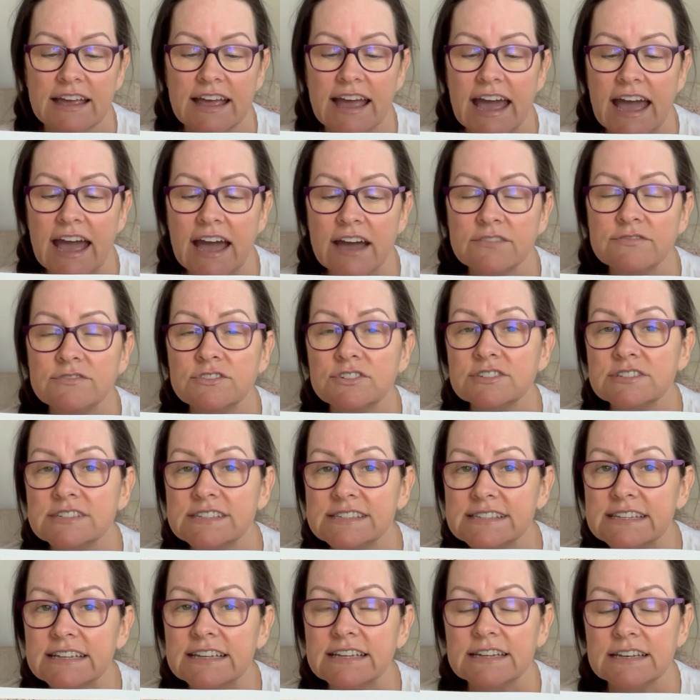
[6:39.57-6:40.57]
After
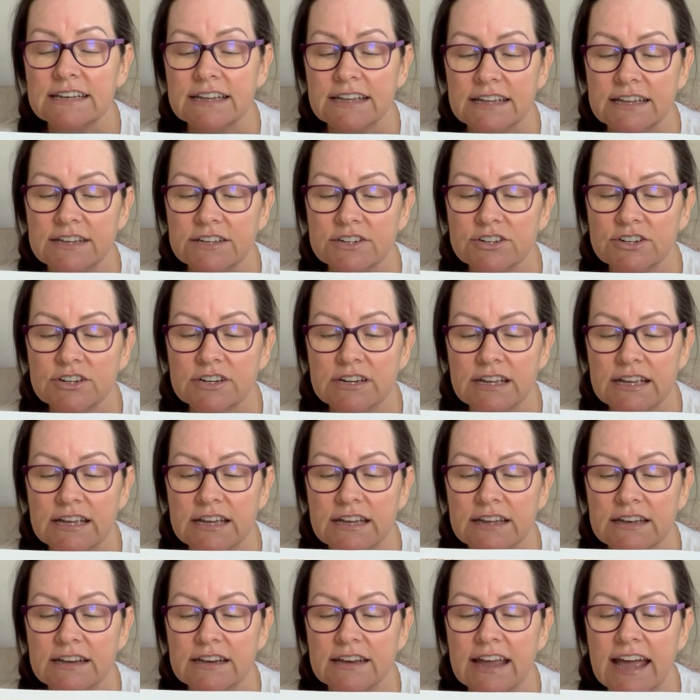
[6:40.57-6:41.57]
sin entered
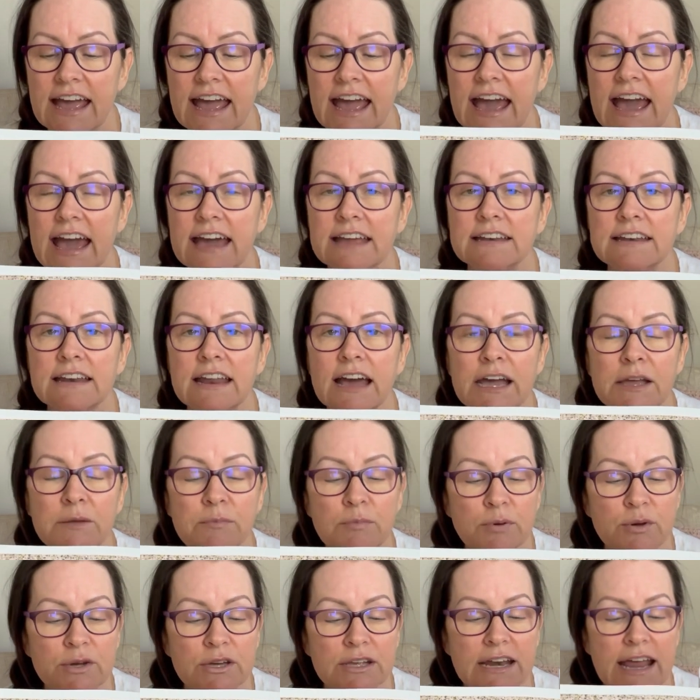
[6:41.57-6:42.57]
in, Adonai
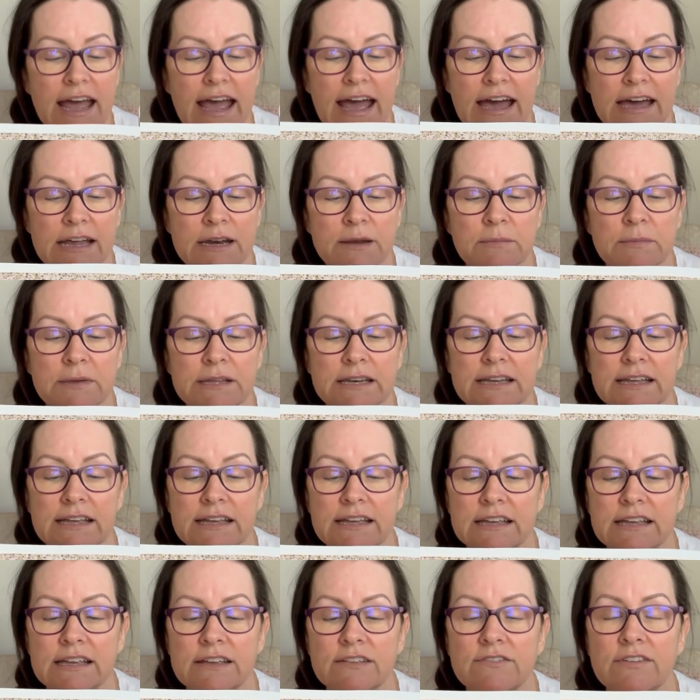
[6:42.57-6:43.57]
put Adam and
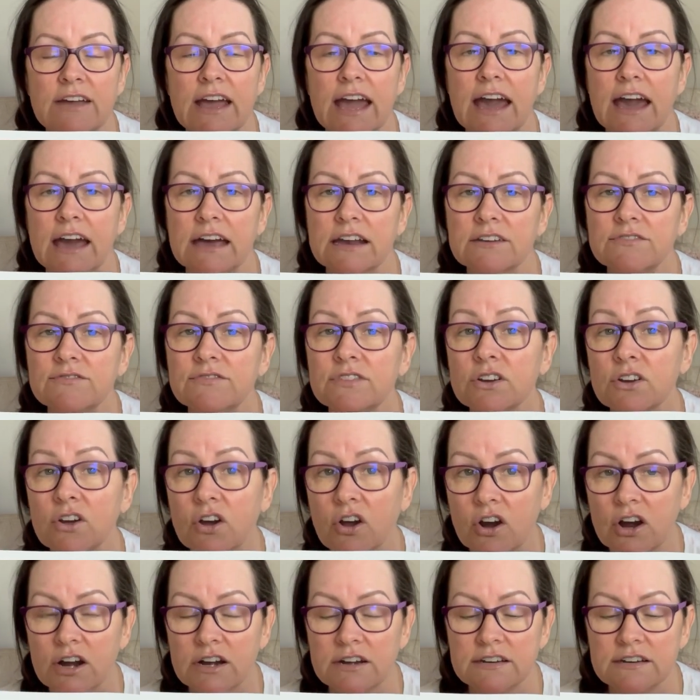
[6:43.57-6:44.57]
Eve out of the
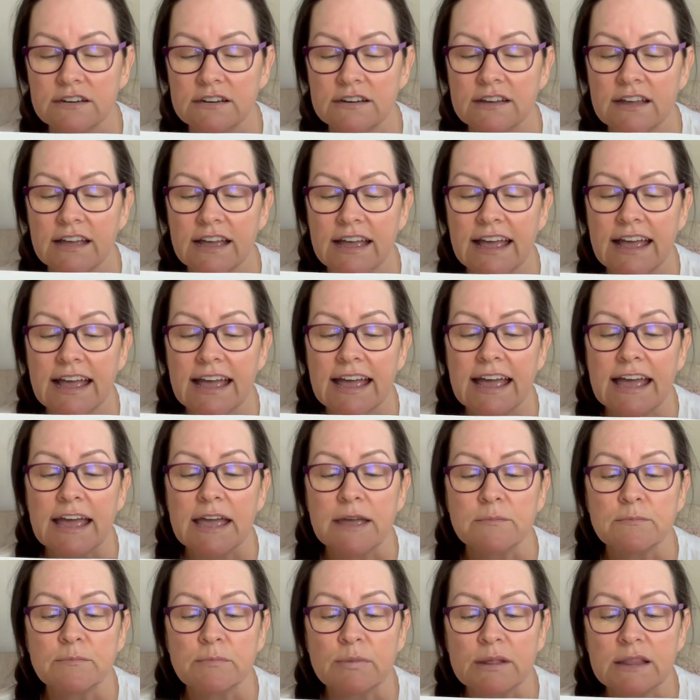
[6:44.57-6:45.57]
garden
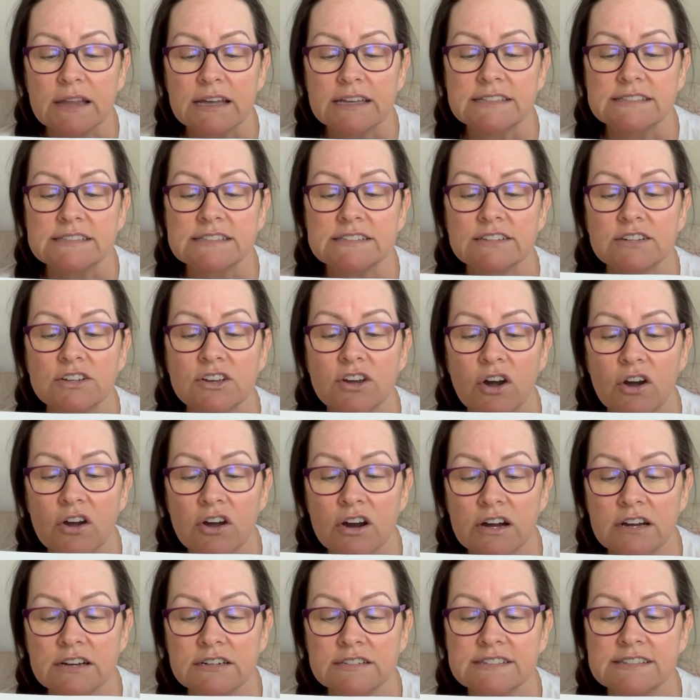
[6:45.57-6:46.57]
and placed
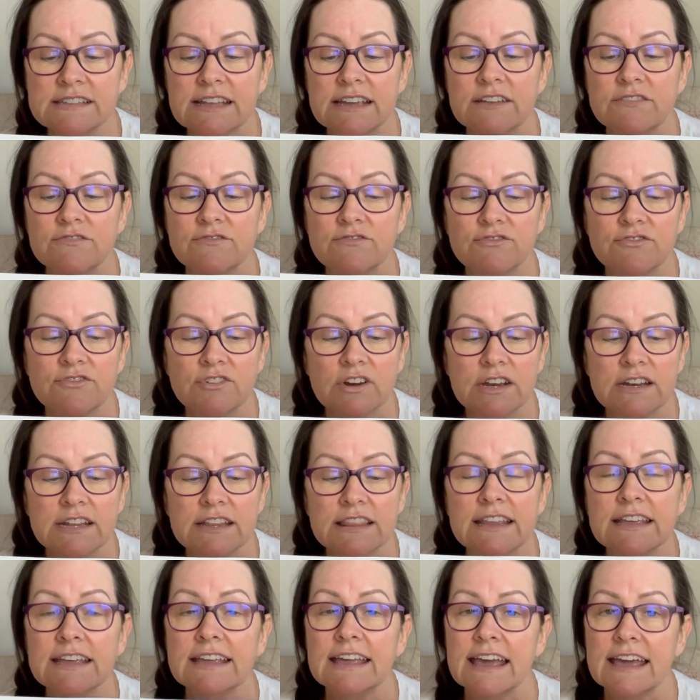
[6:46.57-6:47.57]
guards in front of
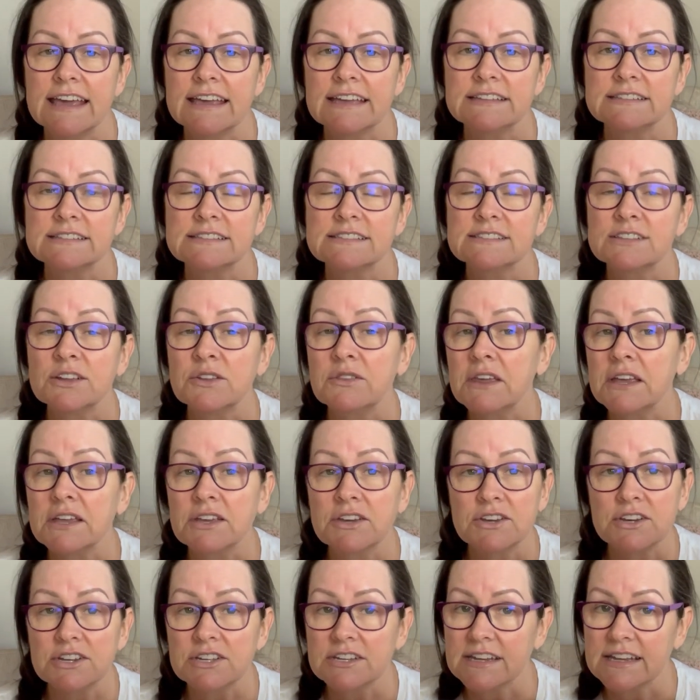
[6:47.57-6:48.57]
the gates so they
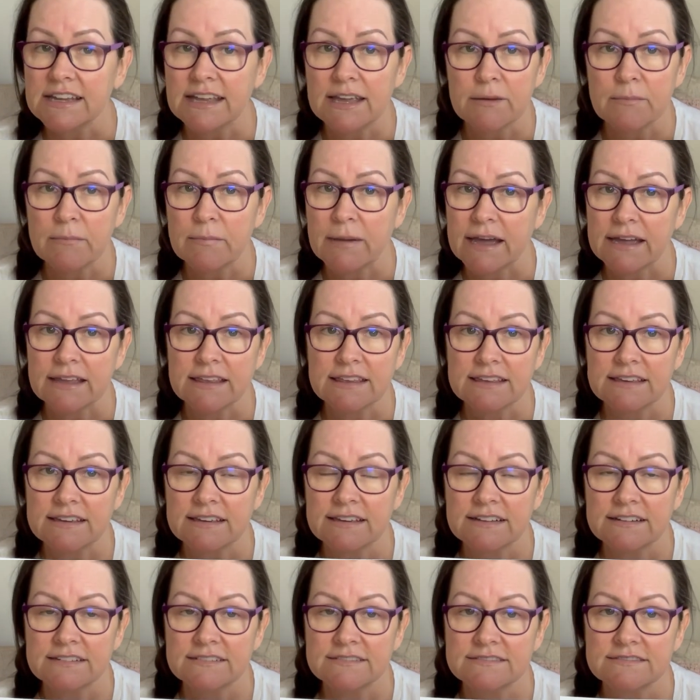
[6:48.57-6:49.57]
couldn't get back
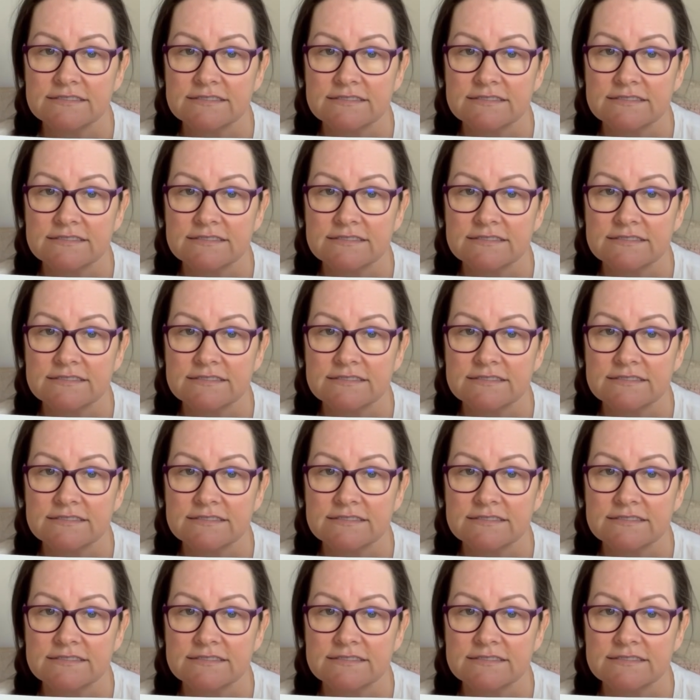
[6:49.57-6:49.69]
in.